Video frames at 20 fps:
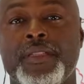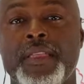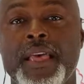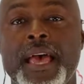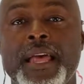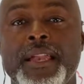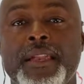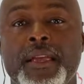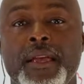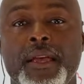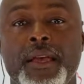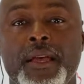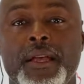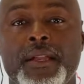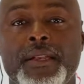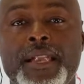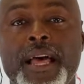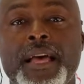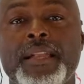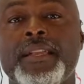that
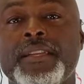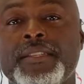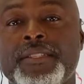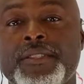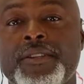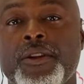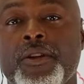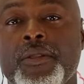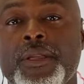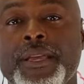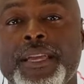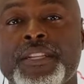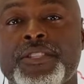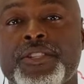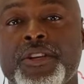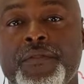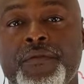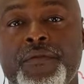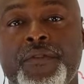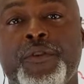not necessarily gets
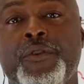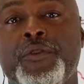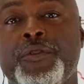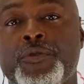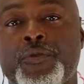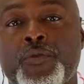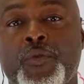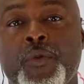confused